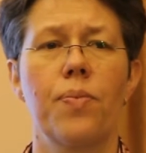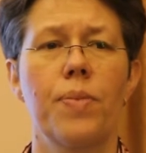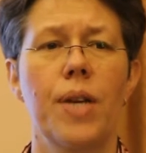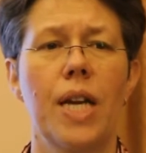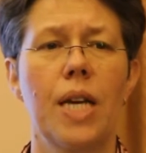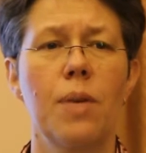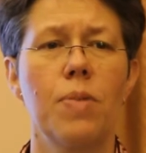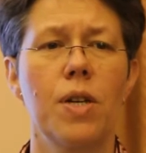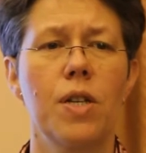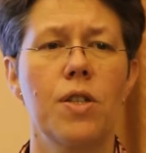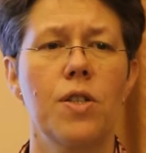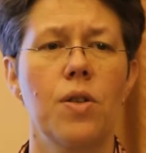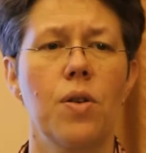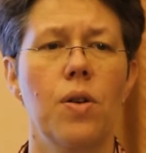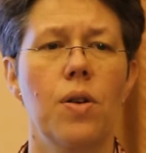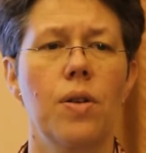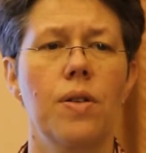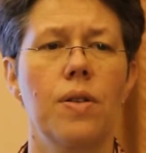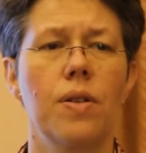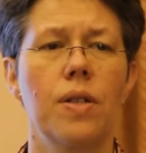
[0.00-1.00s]
papers
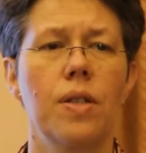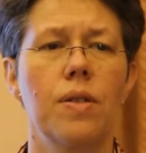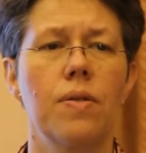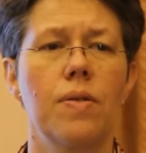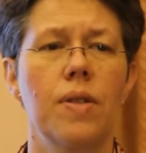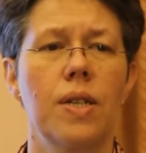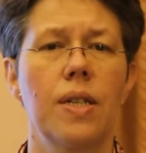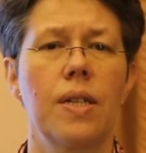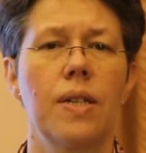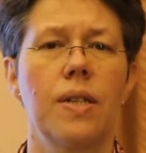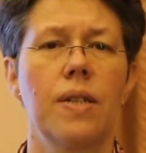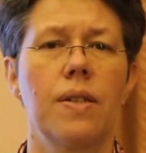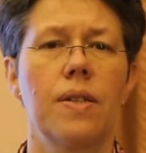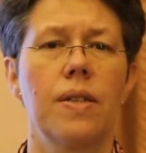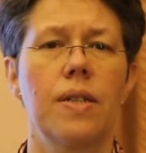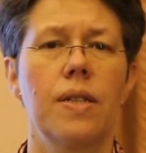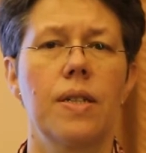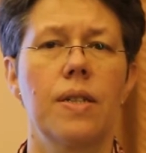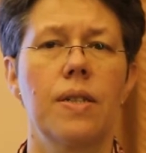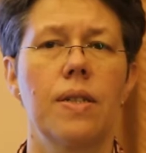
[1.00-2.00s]
on
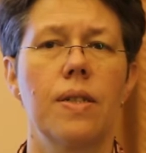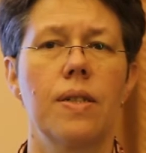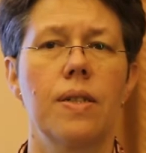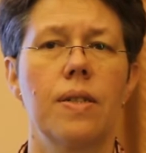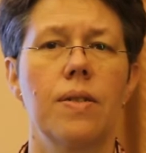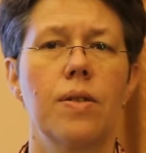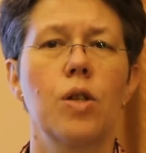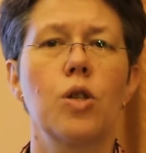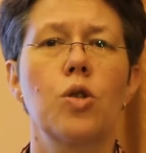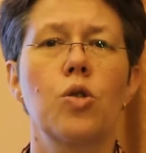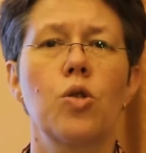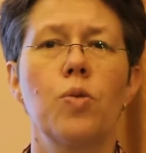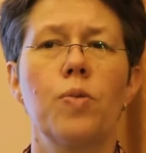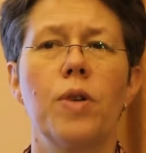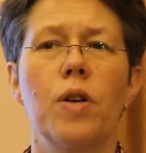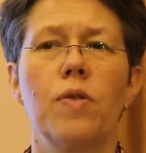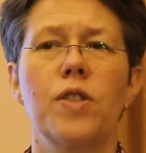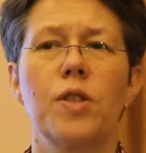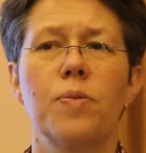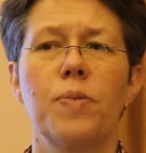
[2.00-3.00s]
a
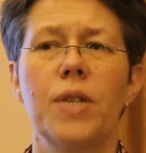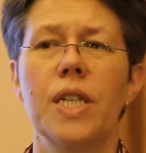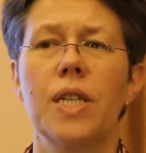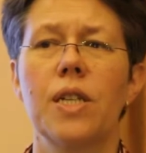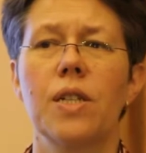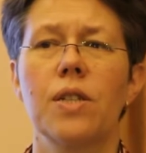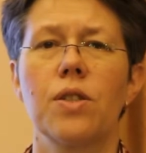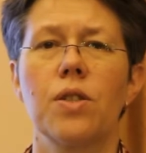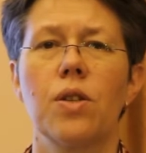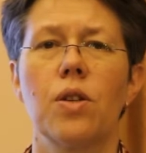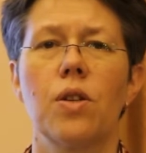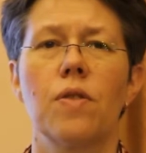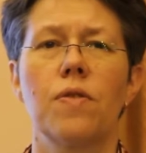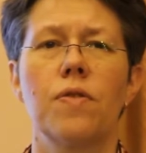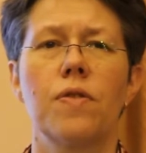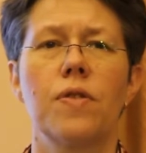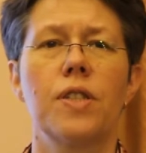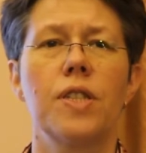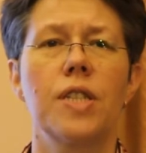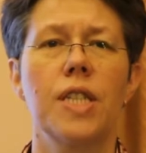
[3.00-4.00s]
group of speakers of
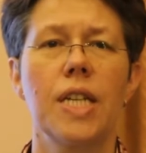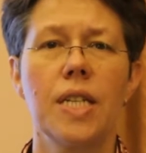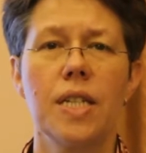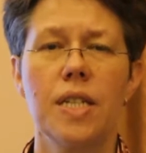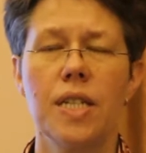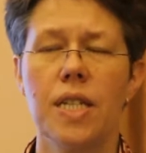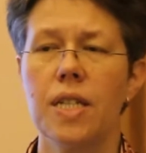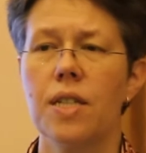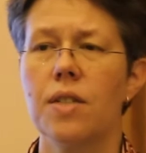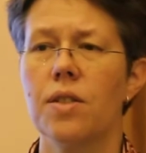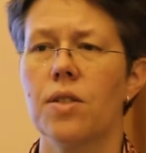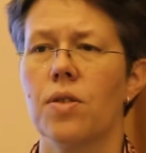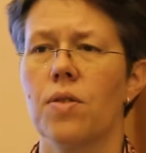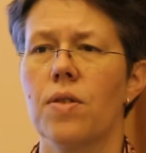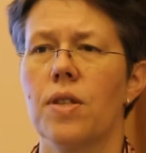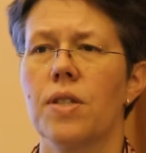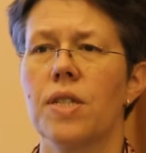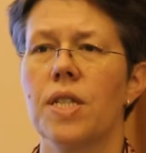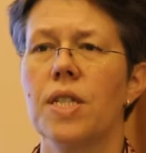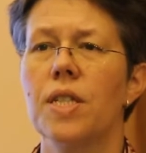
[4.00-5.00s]
Sindhi,
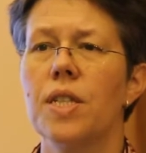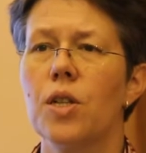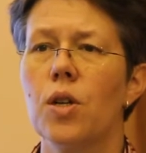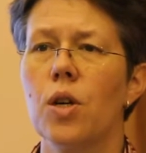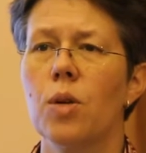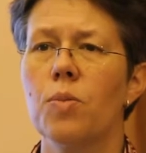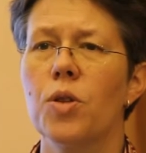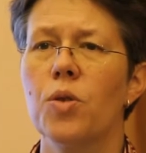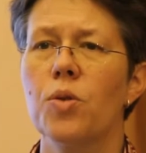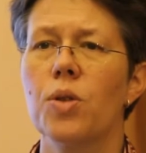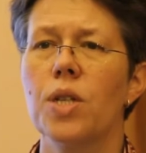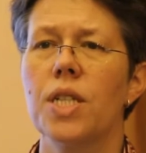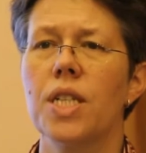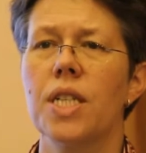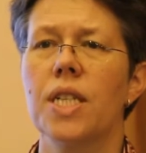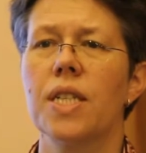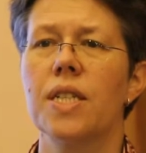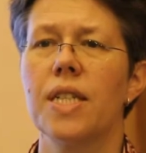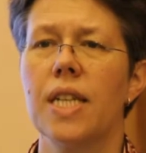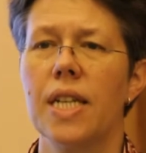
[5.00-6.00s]
so the Sindhi
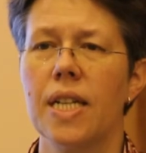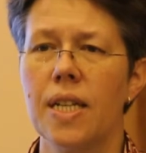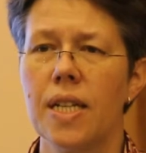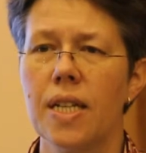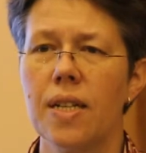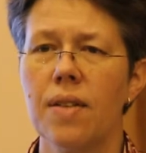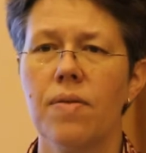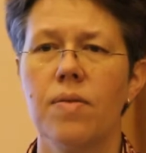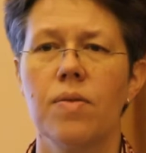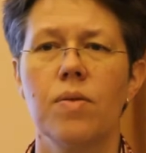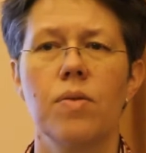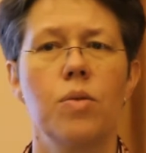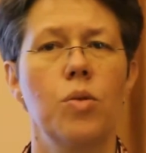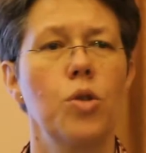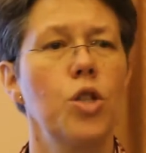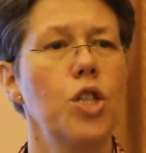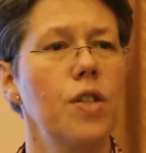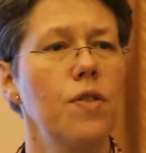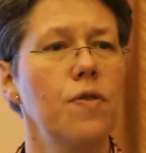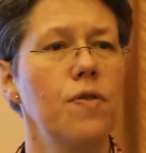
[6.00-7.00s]
community in Delhi
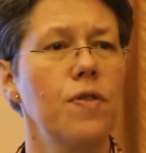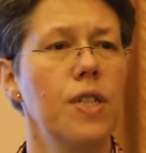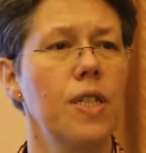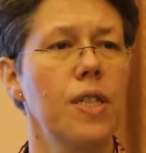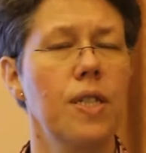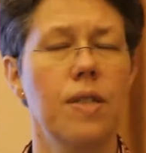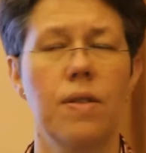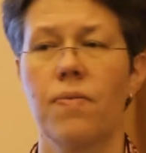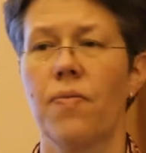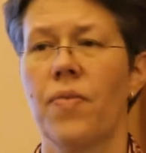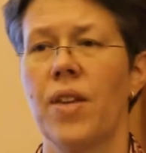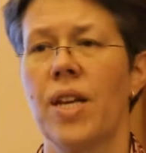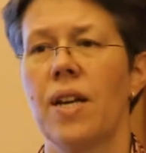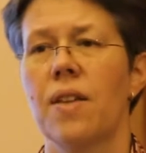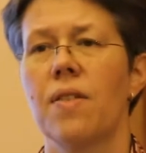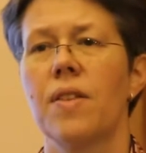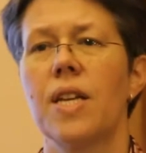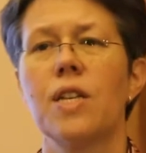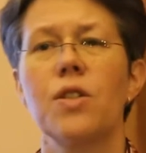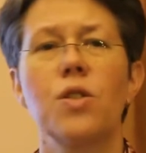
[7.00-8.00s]
who shifted.
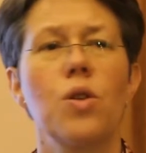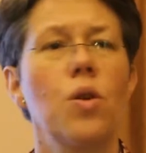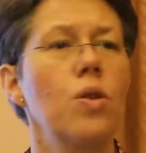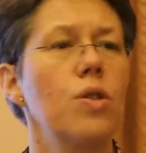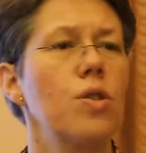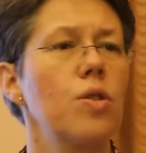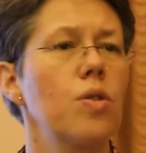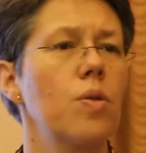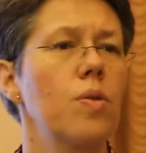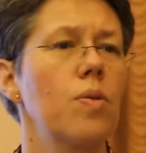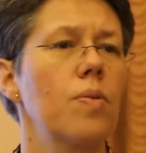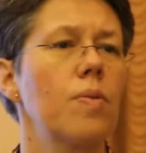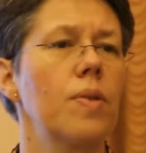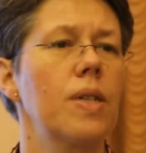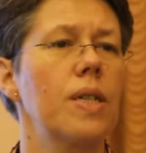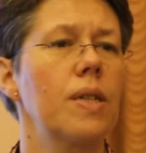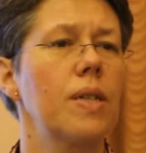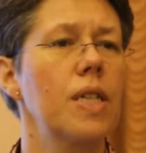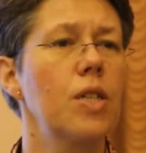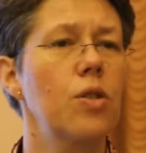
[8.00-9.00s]
There's also
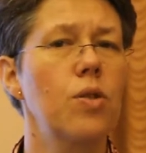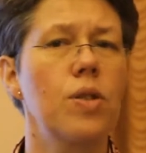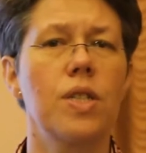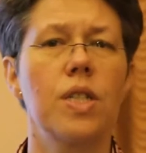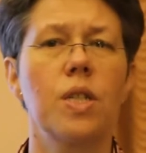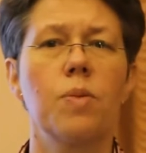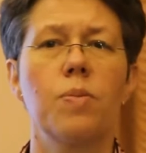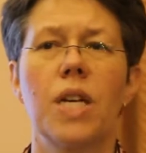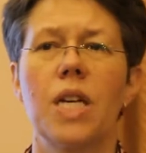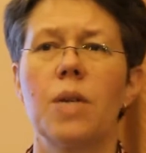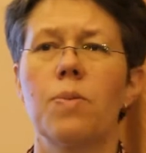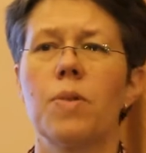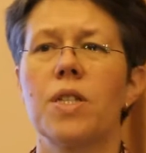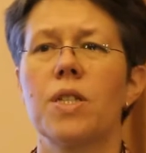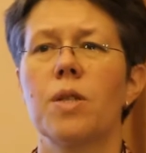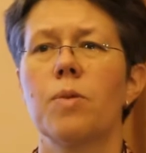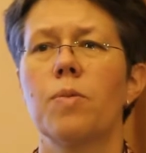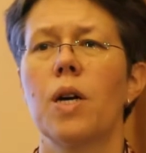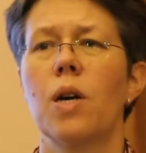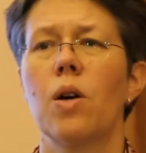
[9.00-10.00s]
interesting
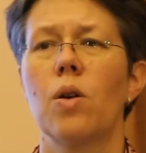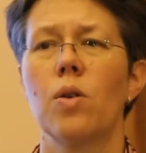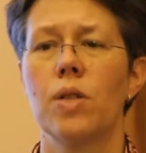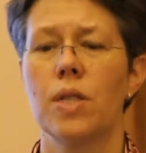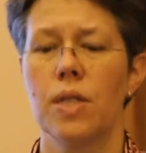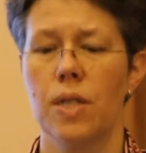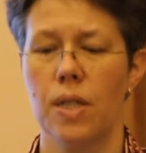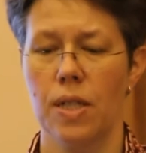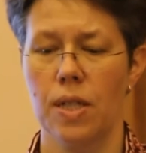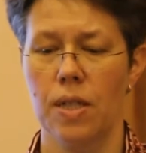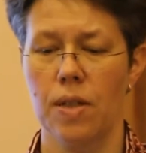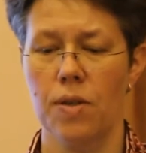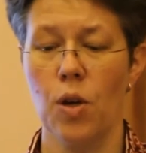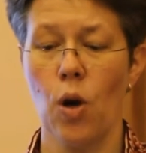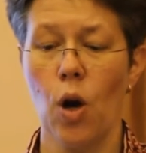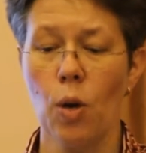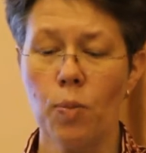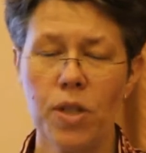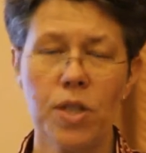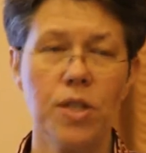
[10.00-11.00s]
papers about
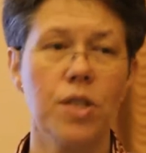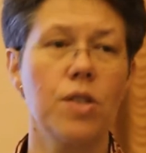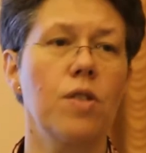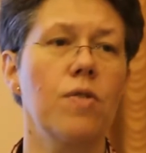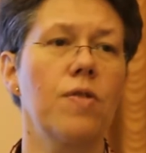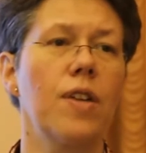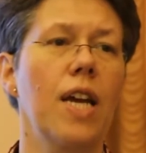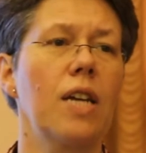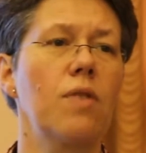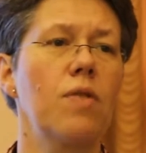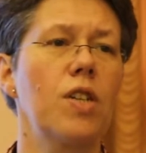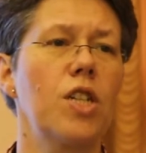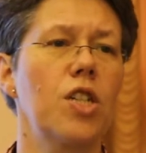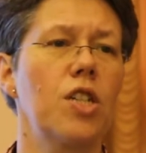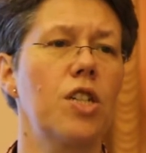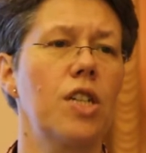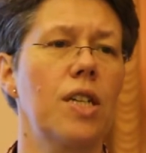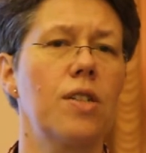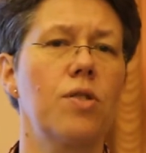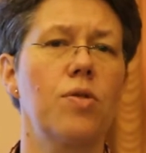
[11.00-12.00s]
the opposite of
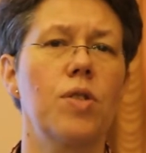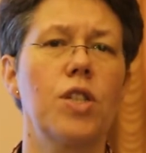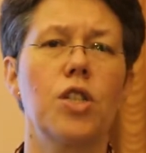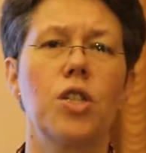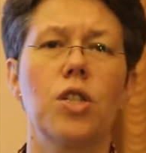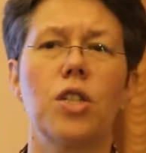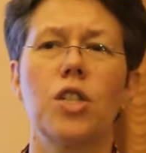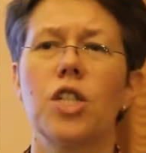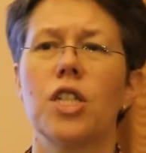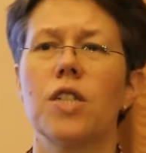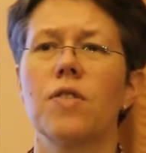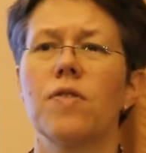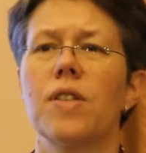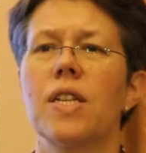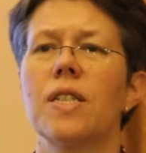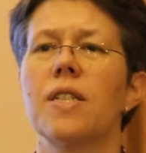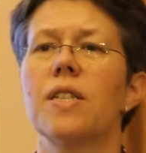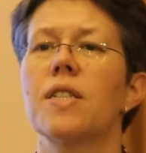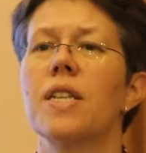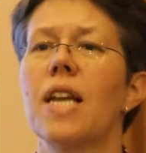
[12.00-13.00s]
language attrition and shift,
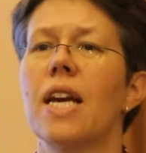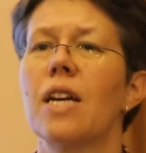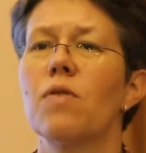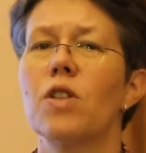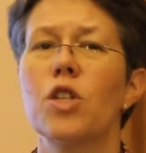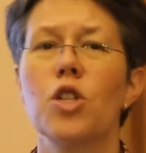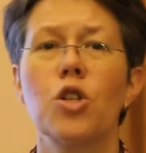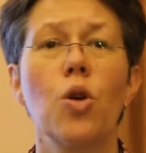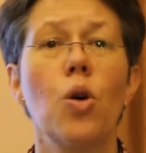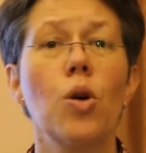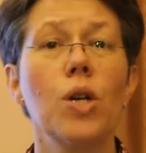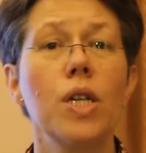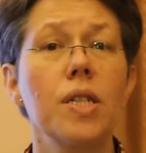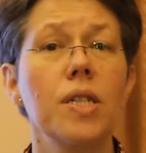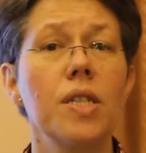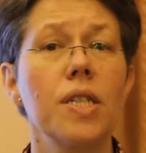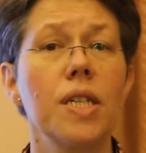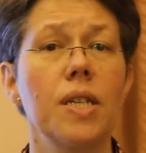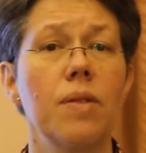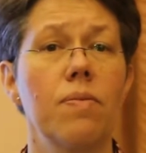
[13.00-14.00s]
that is language
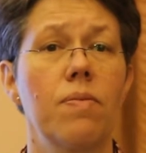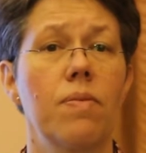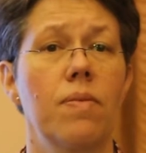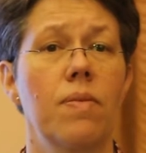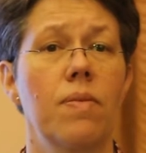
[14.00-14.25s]
loyalty.